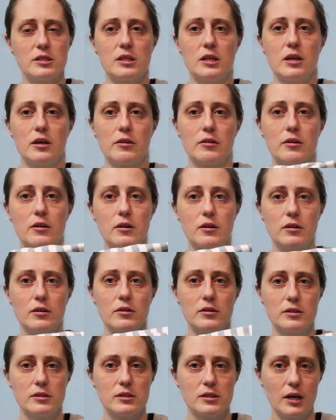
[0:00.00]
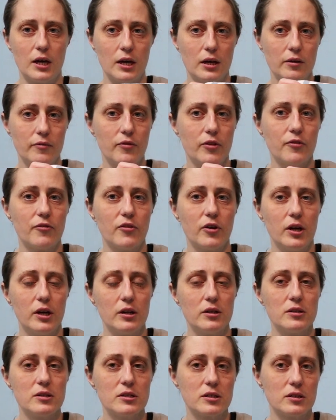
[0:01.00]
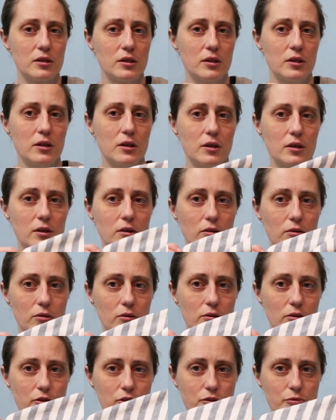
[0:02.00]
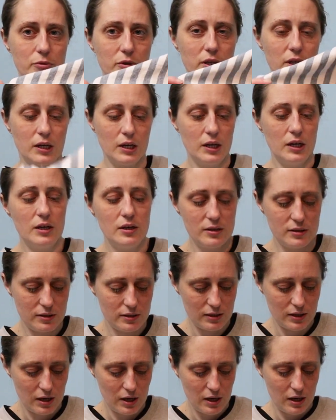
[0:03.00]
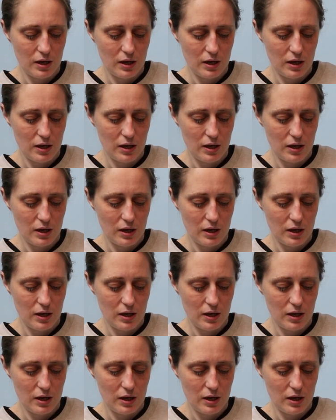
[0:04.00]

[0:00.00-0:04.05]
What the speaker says: the other side of the front looks really nice.